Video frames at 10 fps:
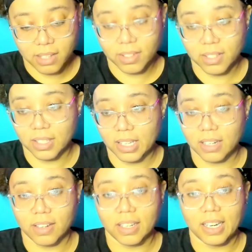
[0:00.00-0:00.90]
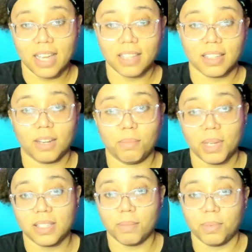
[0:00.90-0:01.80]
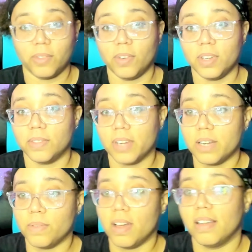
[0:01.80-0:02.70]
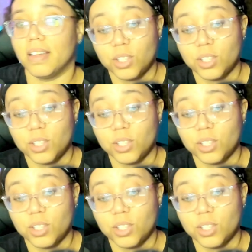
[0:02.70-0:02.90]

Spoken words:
You can just set it on the desk and it picks up your voice very well.